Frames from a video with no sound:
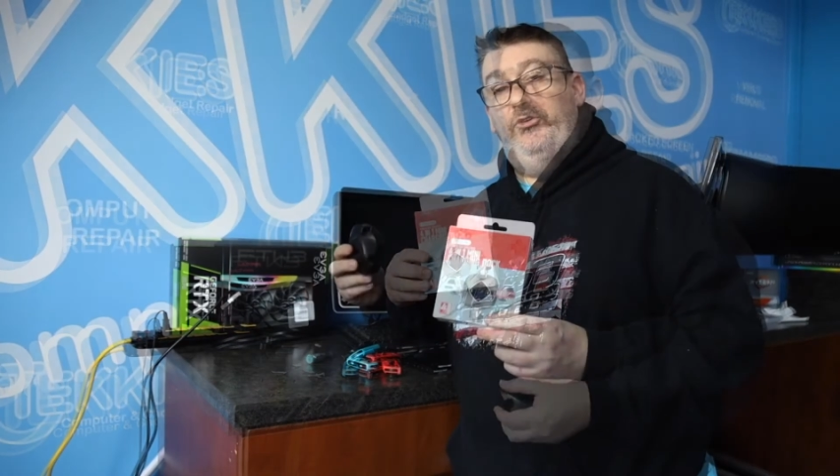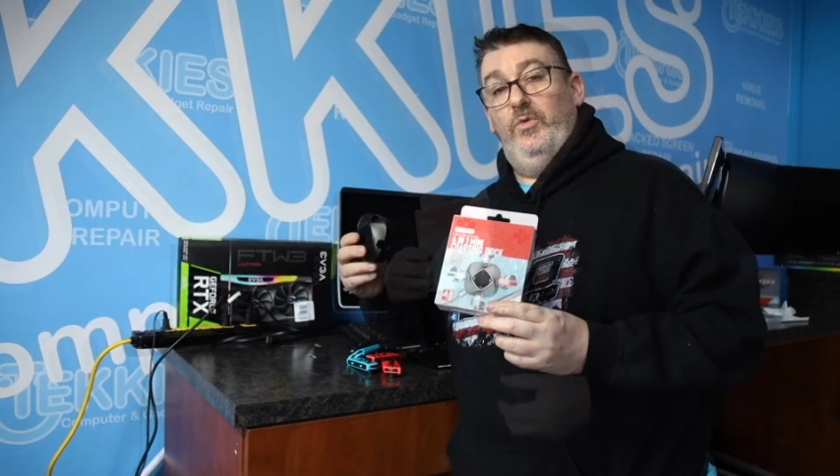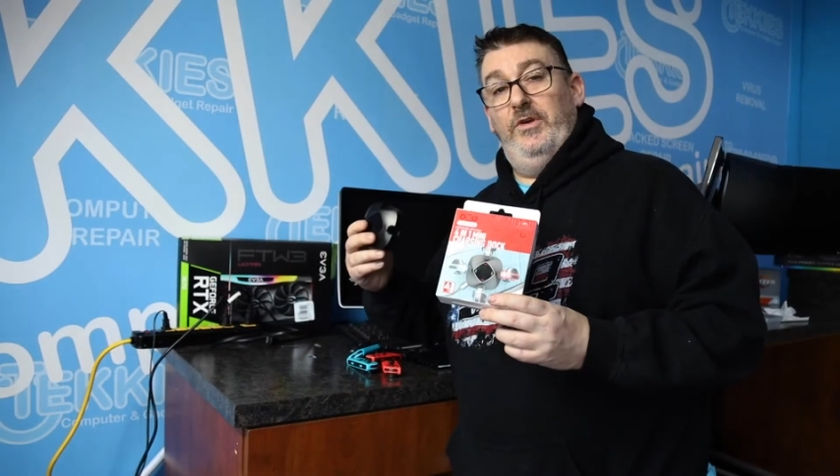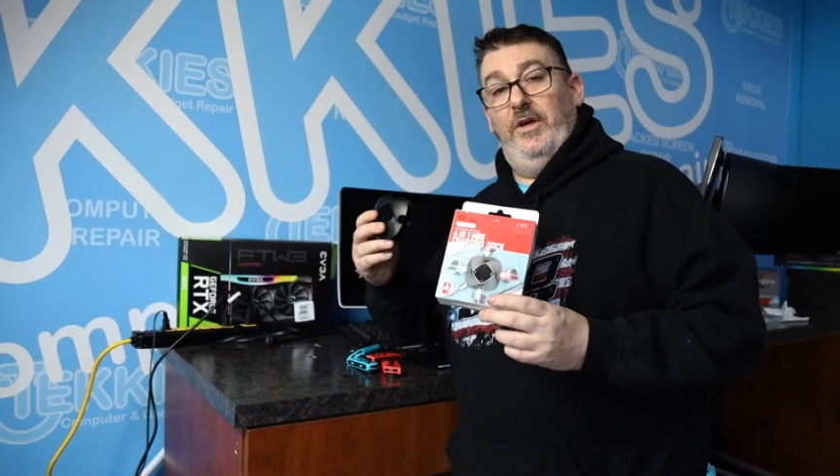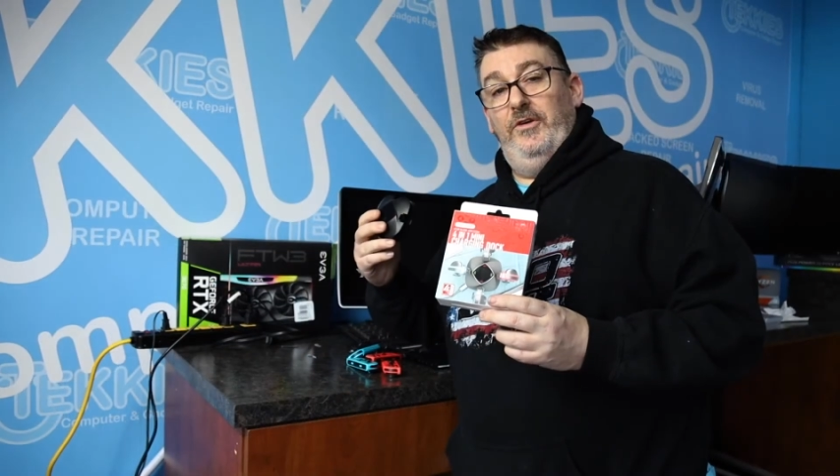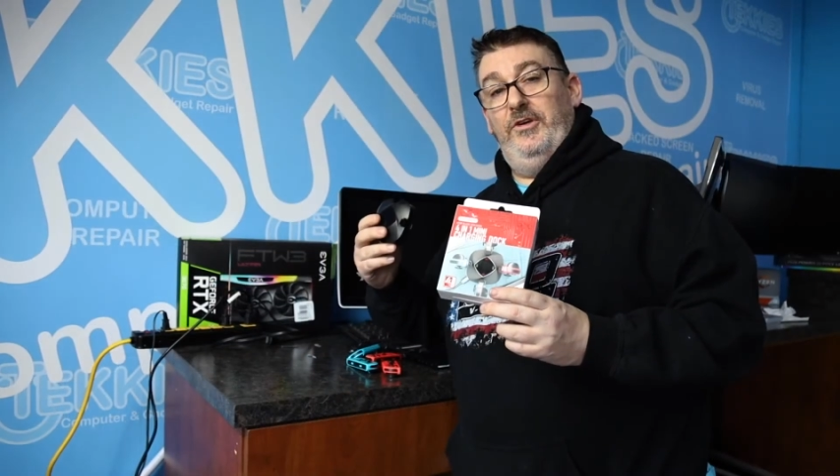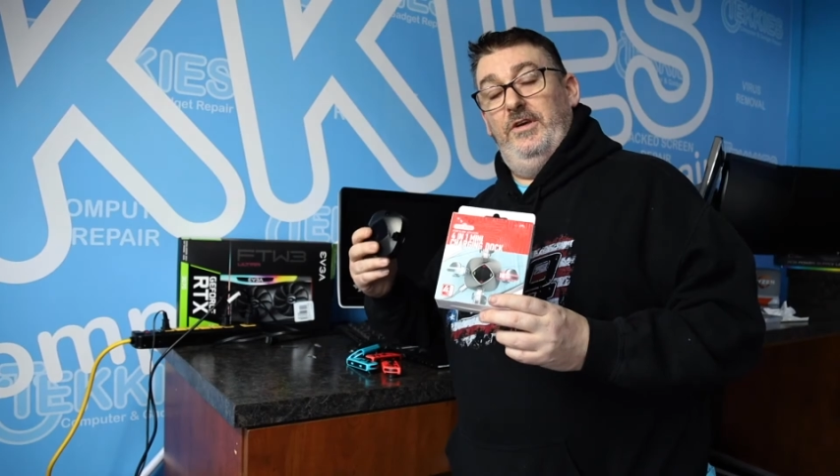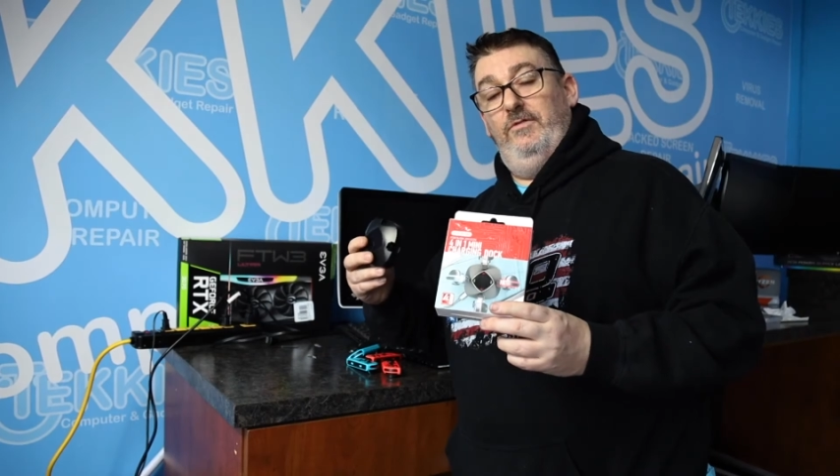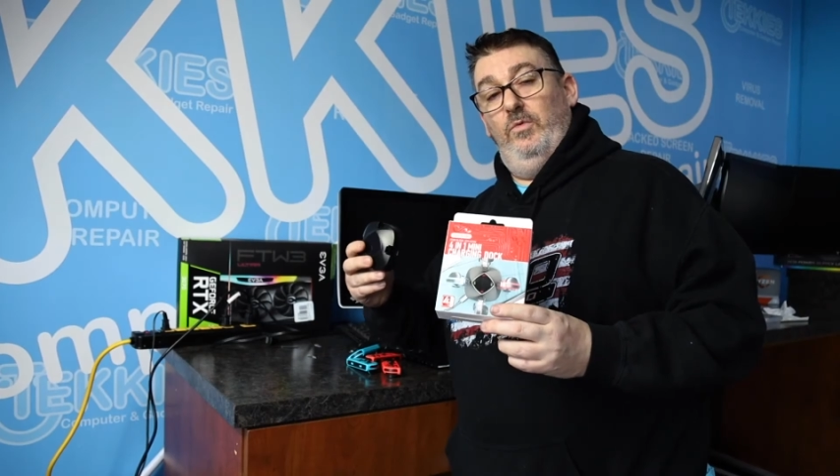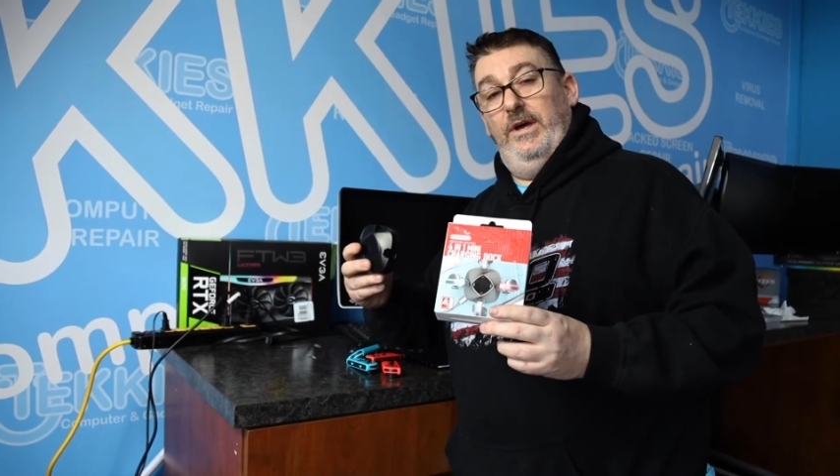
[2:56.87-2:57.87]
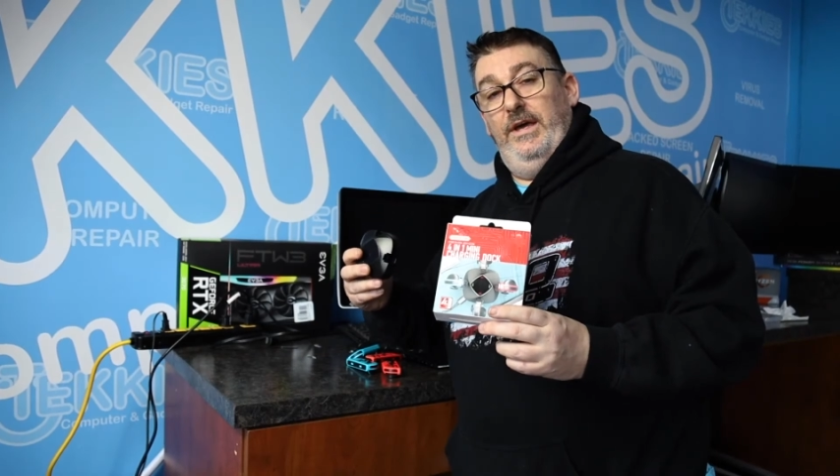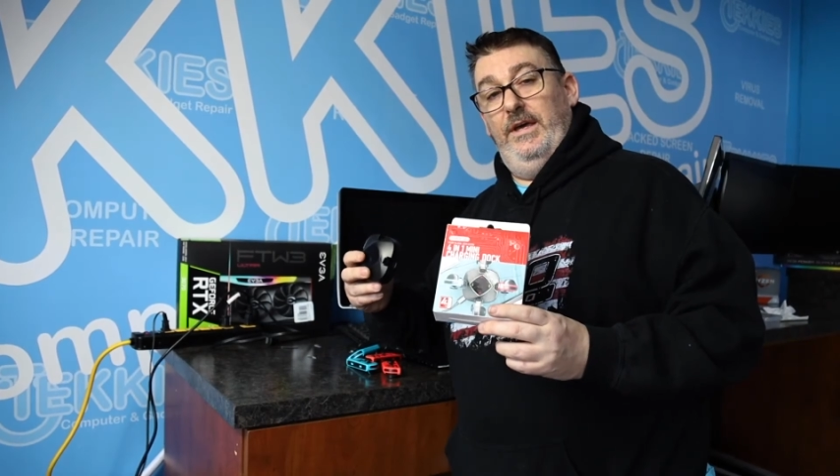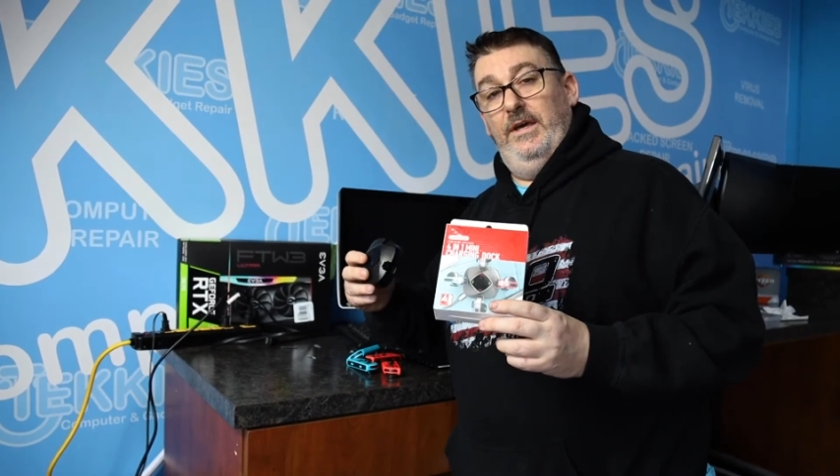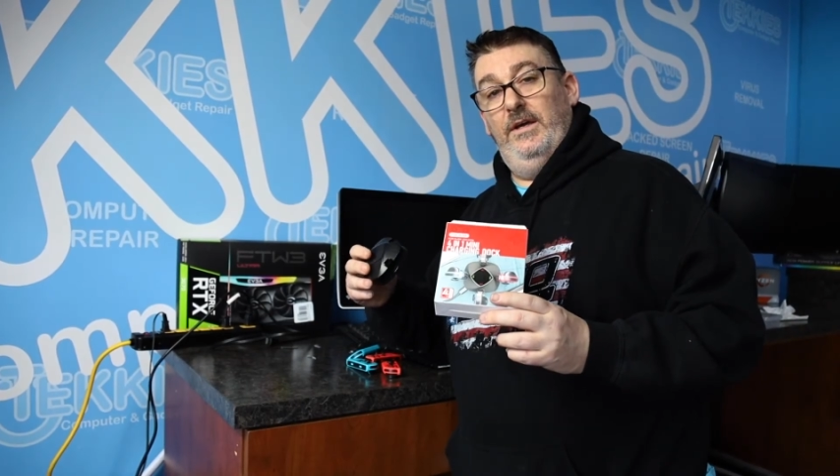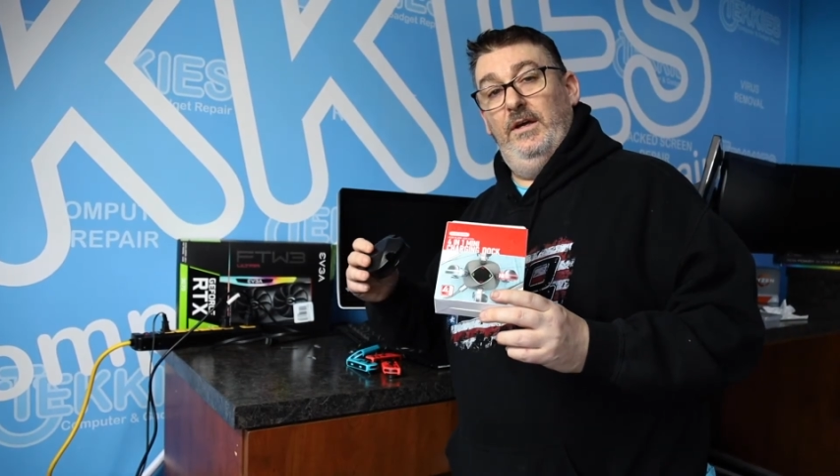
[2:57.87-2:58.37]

to do another giveaway.